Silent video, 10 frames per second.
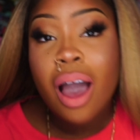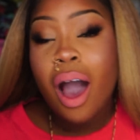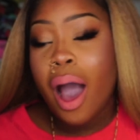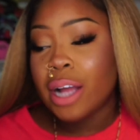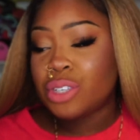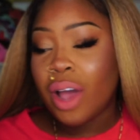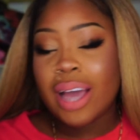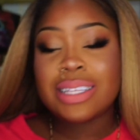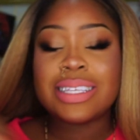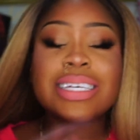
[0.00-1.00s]
I
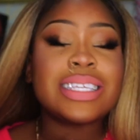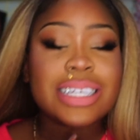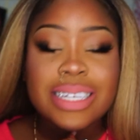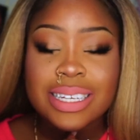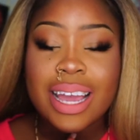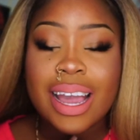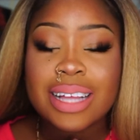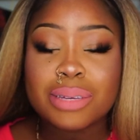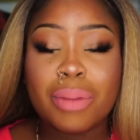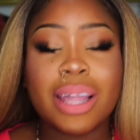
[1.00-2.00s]
tried 16
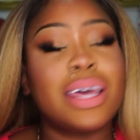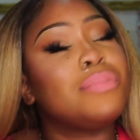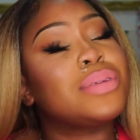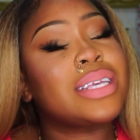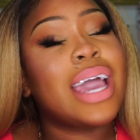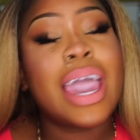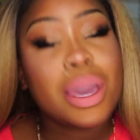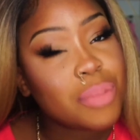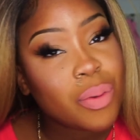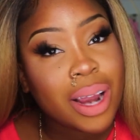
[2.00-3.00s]
shades. My lips
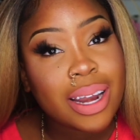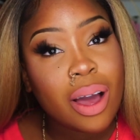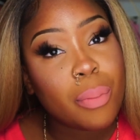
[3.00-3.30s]
hate me right now.